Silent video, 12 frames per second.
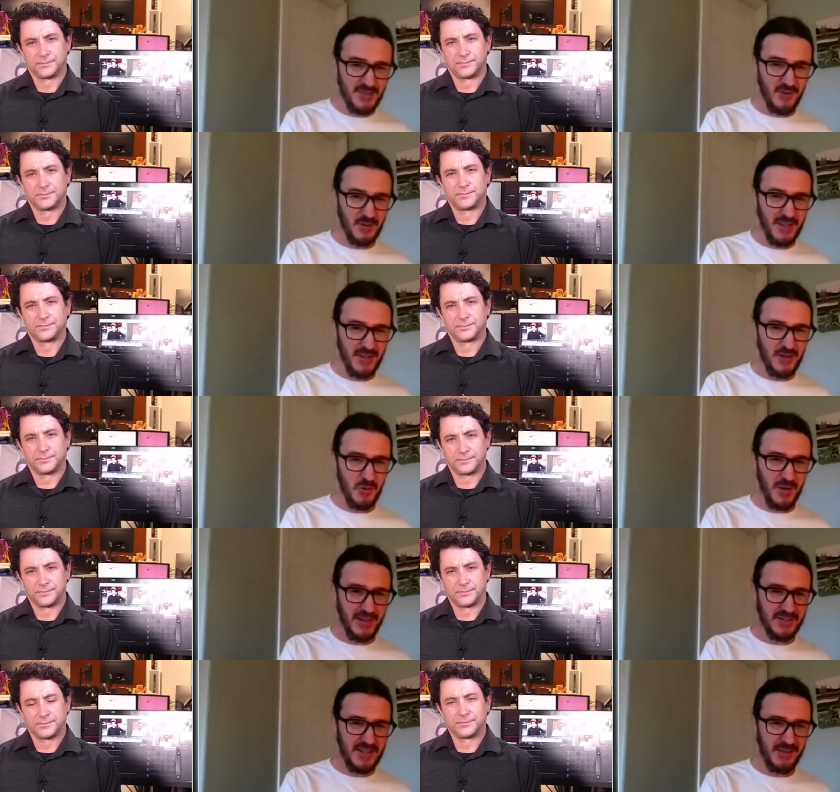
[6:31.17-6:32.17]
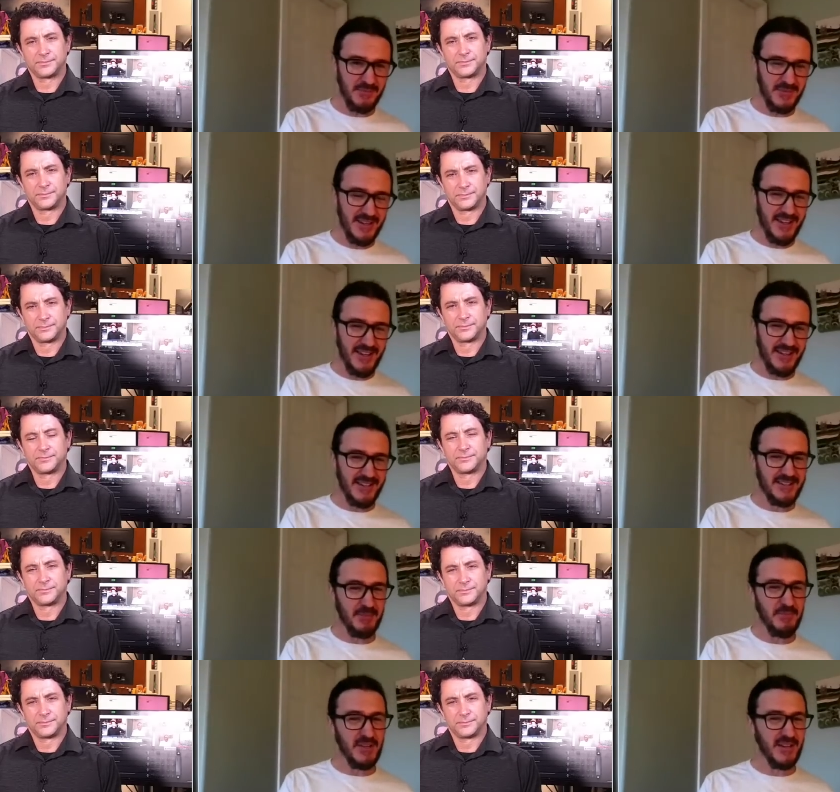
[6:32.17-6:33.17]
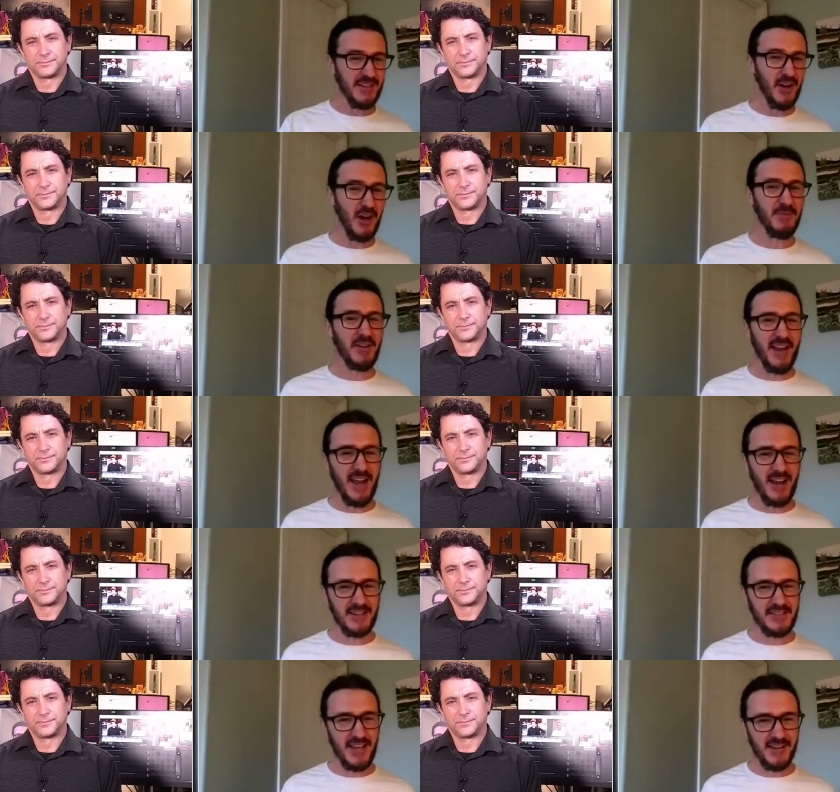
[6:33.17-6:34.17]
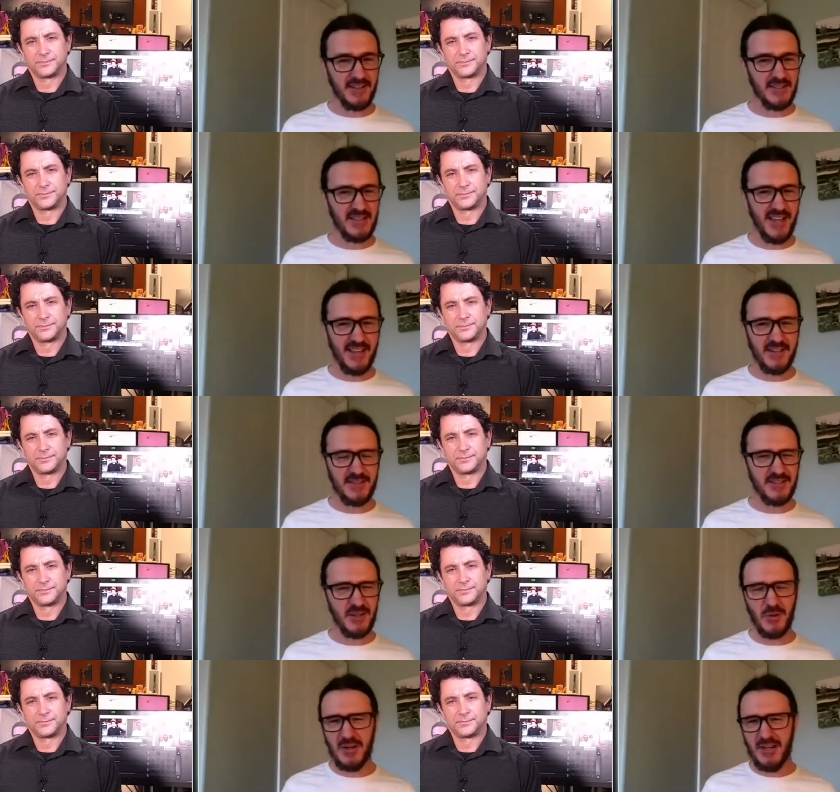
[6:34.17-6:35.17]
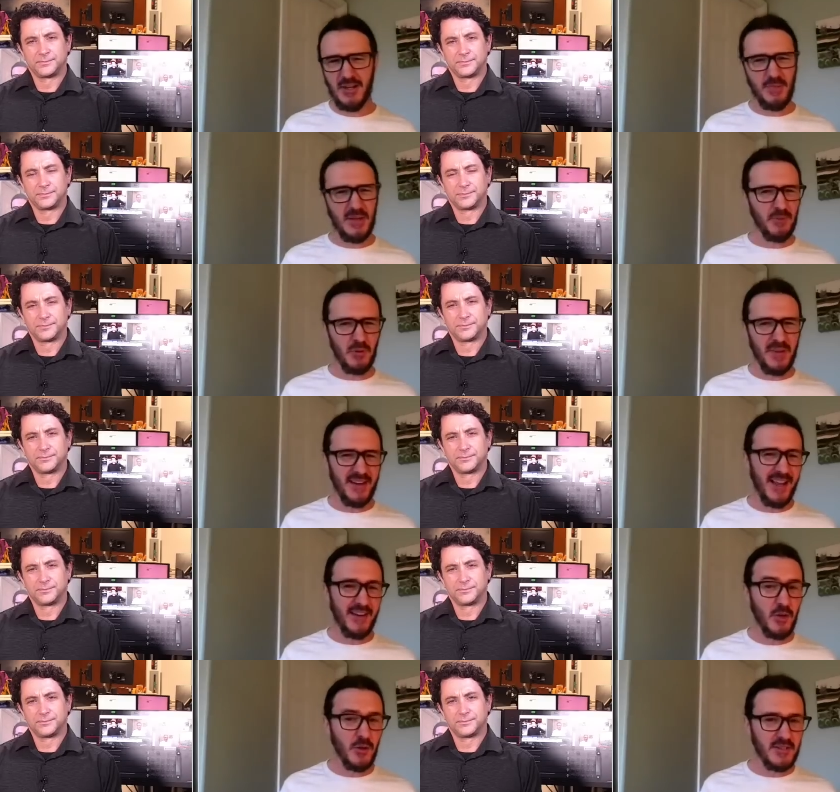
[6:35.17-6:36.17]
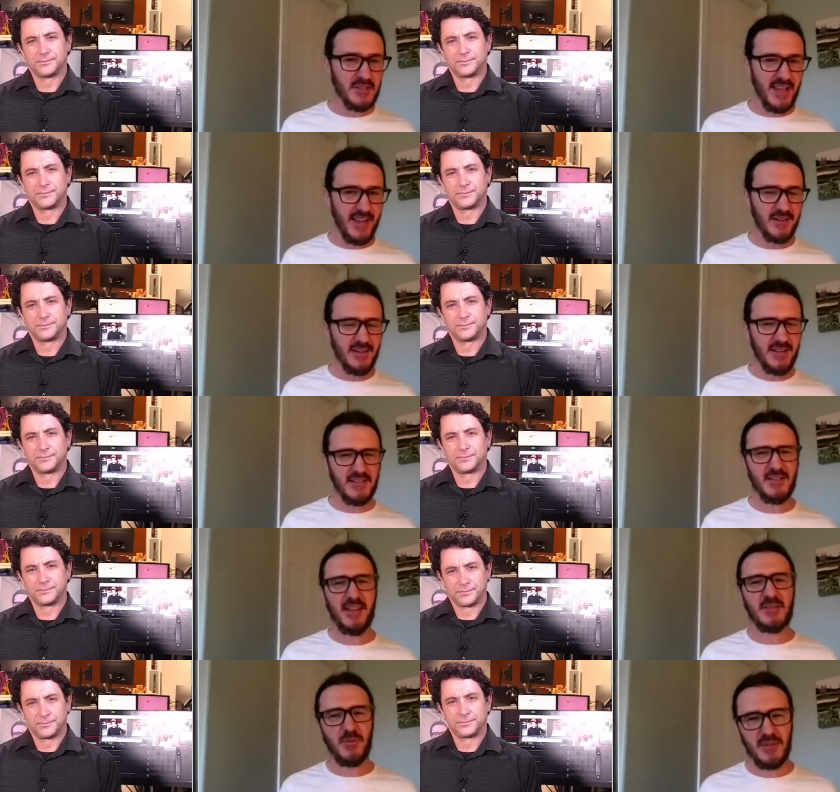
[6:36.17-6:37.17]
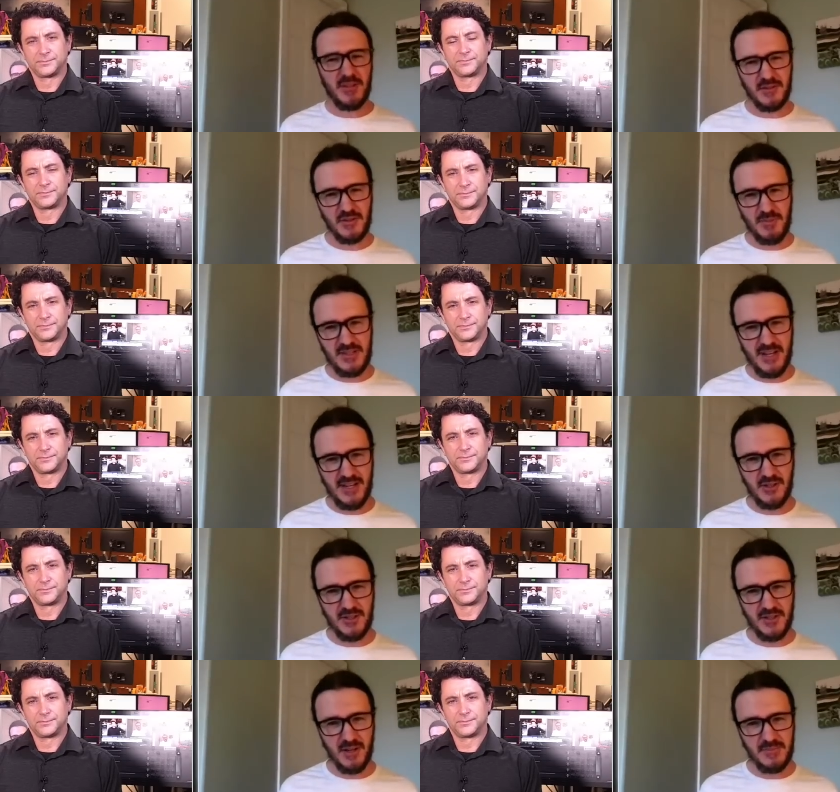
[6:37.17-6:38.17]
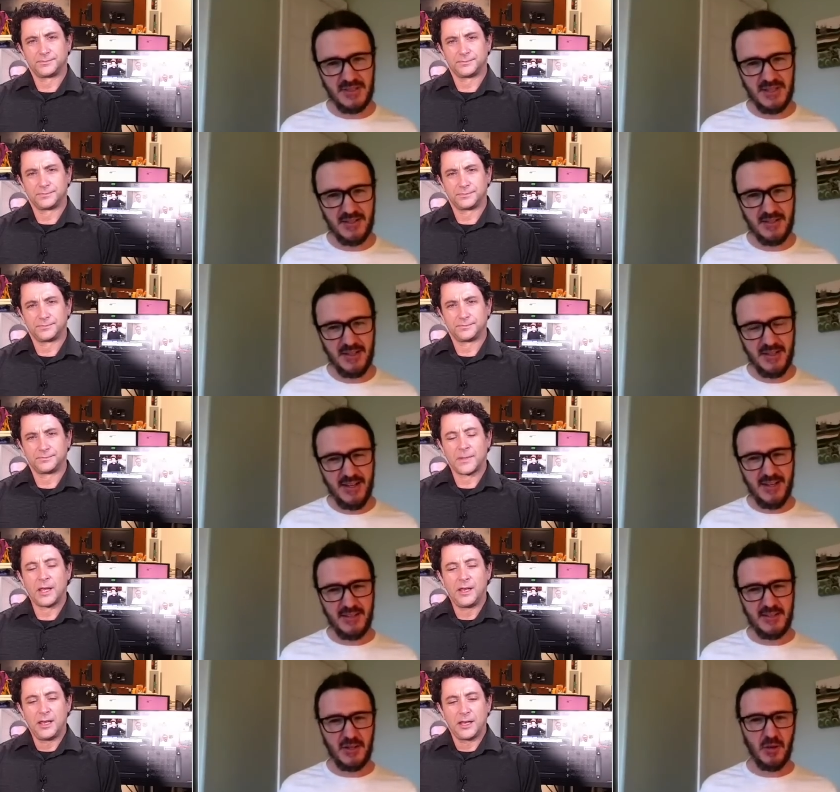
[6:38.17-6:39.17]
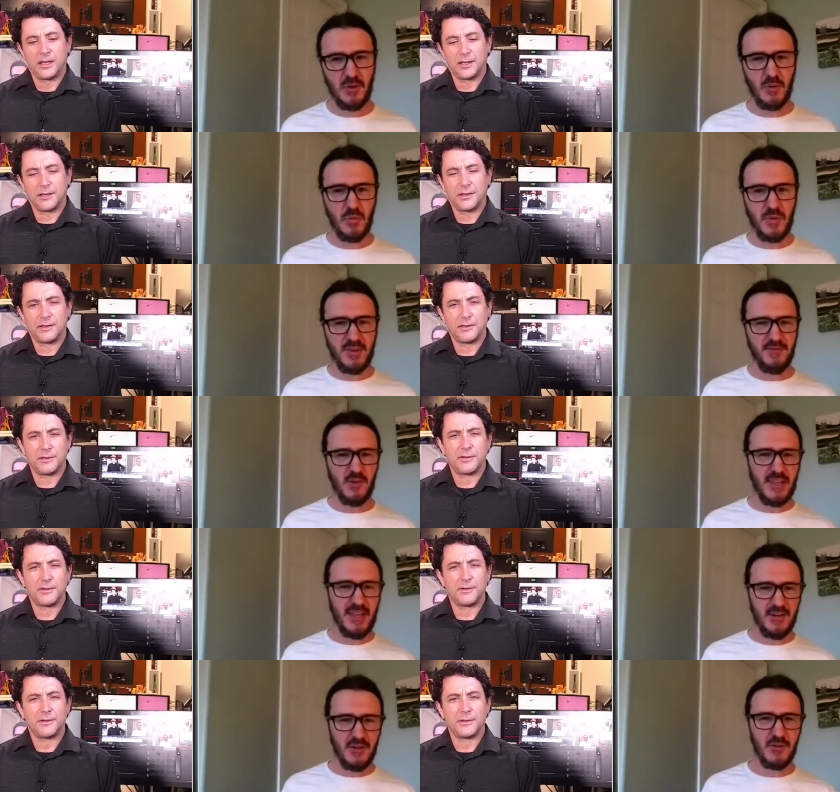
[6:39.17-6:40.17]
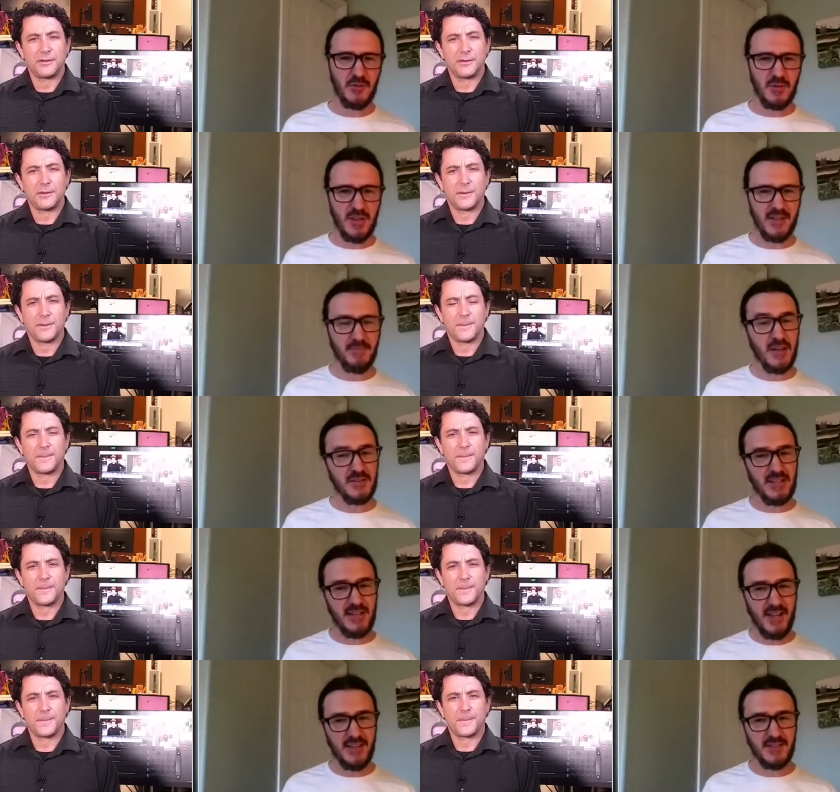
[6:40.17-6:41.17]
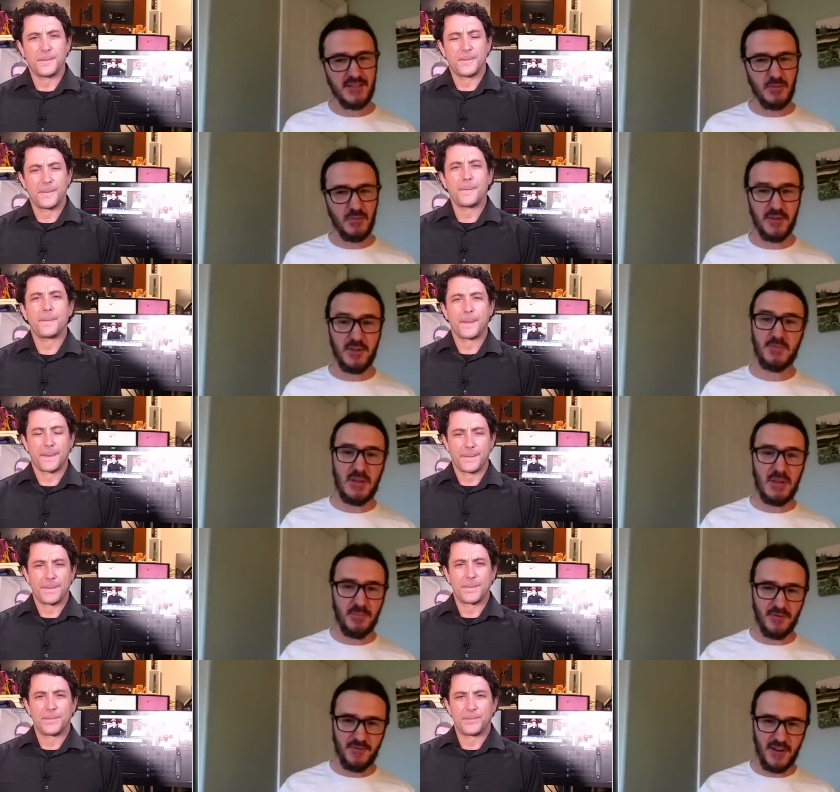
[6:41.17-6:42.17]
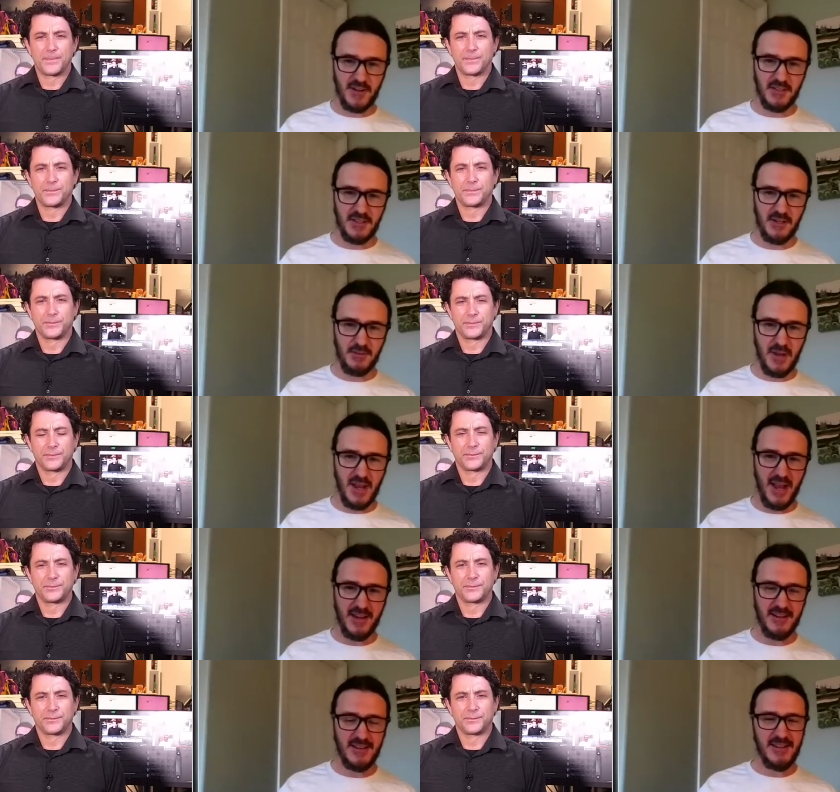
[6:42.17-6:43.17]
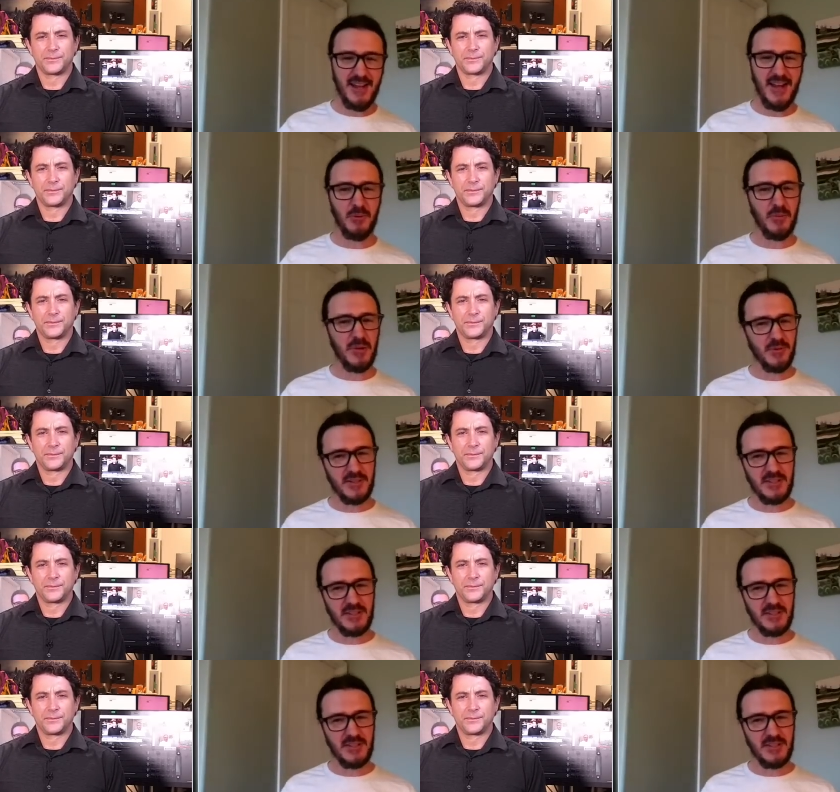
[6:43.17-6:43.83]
Speaker 1: a volcano wakes up and it's emitting carbon dioxide instead. And so people may not notice that. And so that's where the instrumentation comes in. And so with a volcano like Mount St. Helens, where there's people fairly nearby, we would